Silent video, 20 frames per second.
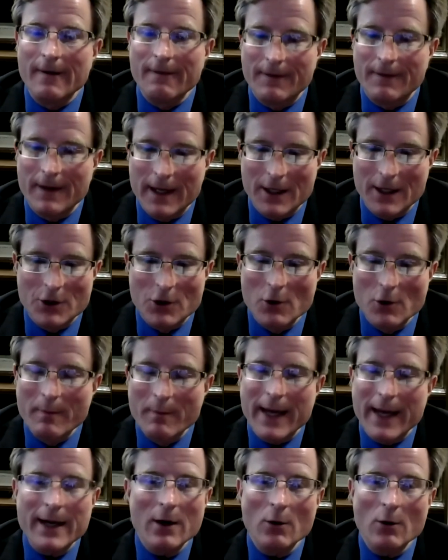then you
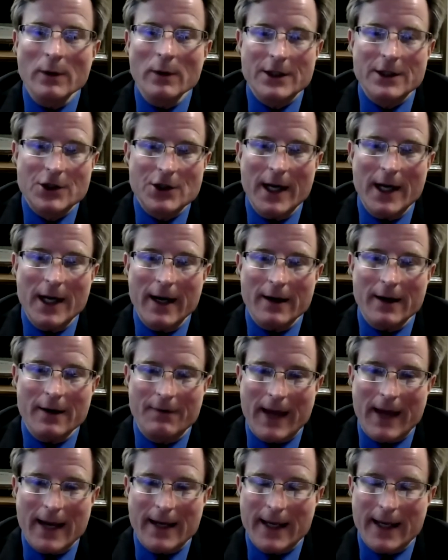may only check
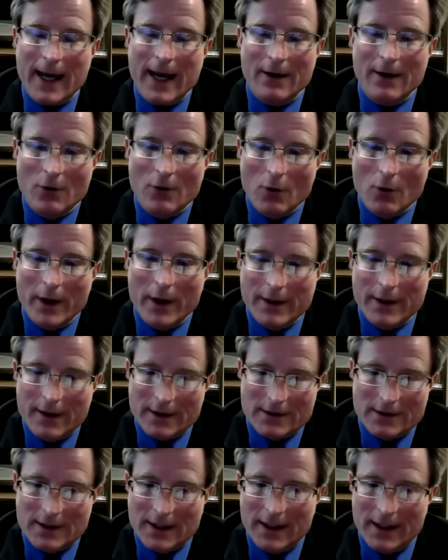that category
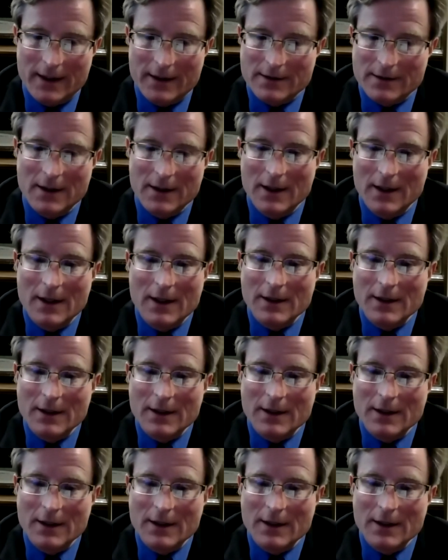that says,